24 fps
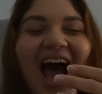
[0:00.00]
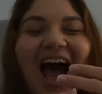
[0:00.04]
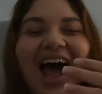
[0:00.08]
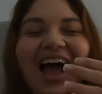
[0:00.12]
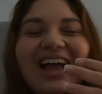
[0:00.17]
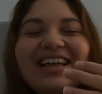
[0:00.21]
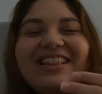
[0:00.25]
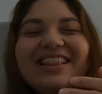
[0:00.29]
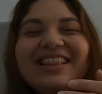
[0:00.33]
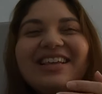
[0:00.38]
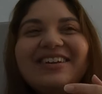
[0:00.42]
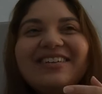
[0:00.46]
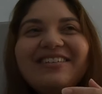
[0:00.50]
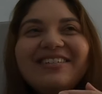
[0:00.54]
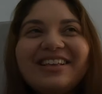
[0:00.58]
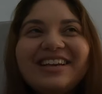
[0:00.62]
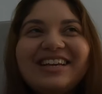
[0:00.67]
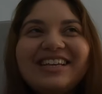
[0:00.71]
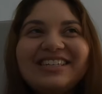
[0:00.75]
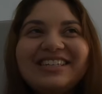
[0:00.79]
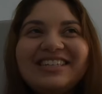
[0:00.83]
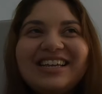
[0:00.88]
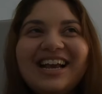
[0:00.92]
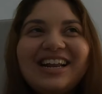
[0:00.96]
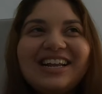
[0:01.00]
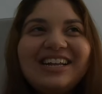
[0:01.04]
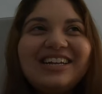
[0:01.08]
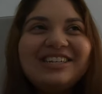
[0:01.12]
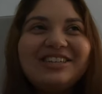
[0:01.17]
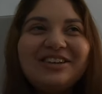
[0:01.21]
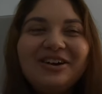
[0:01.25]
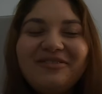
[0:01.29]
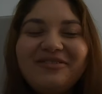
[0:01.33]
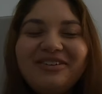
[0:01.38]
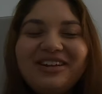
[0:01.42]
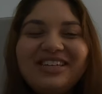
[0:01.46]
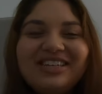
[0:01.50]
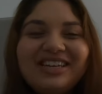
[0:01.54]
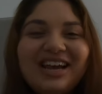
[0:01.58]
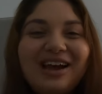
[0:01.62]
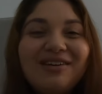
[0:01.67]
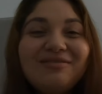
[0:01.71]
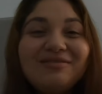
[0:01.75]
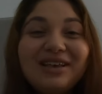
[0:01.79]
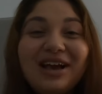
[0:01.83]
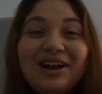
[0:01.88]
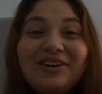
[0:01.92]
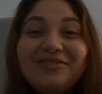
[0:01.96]
I literally said it so many
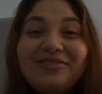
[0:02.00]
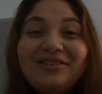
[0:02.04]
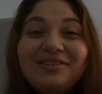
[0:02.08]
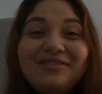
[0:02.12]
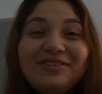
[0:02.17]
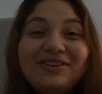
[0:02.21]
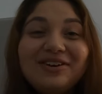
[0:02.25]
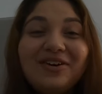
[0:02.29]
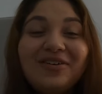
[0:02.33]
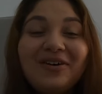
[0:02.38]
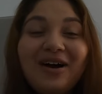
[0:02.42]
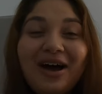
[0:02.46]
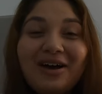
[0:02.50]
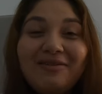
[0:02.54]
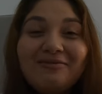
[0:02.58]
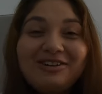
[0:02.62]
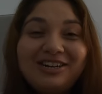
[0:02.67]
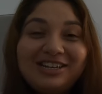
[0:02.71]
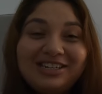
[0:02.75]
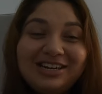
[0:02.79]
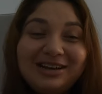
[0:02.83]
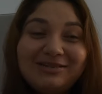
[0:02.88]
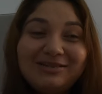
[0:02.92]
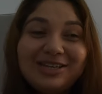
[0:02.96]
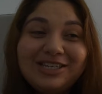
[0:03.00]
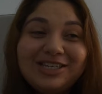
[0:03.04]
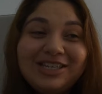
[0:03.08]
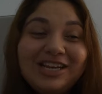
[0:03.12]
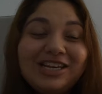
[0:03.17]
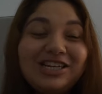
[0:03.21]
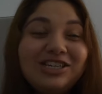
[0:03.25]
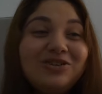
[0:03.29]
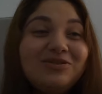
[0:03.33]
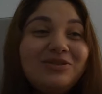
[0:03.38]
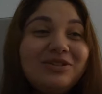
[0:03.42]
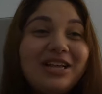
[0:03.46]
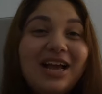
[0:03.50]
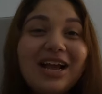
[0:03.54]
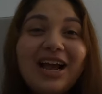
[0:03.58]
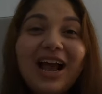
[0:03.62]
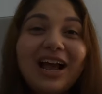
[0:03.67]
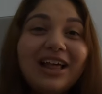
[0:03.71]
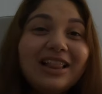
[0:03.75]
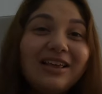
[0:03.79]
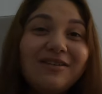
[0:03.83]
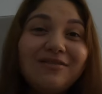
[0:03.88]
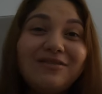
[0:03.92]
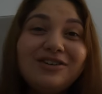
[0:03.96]
times I don't even know how many times I said it she was like
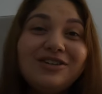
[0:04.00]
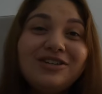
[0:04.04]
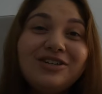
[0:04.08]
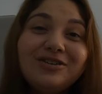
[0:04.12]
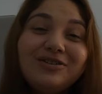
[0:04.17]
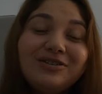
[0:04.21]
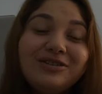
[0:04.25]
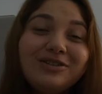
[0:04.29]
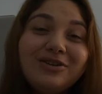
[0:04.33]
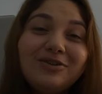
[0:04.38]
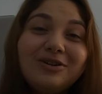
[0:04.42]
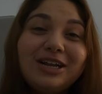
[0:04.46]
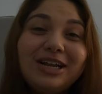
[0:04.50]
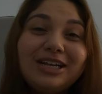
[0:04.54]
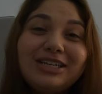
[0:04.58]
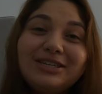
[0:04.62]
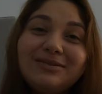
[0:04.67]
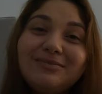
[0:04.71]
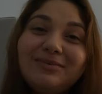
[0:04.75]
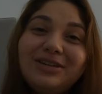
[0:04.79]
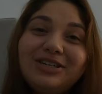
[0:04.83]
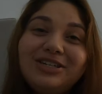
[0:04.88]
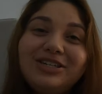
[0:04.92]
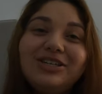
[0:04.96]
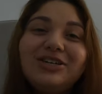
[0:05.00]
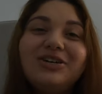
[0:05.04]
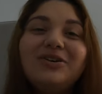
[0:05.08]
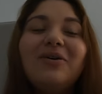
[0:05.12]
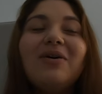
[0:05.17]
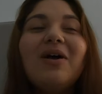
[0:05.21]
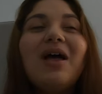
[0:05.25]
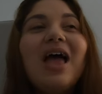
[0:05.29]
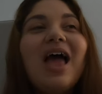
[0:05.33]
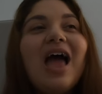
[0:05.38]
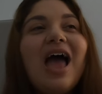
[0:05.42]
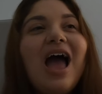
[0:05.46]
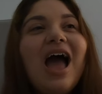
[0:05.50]
I love you too it's so nice to meet you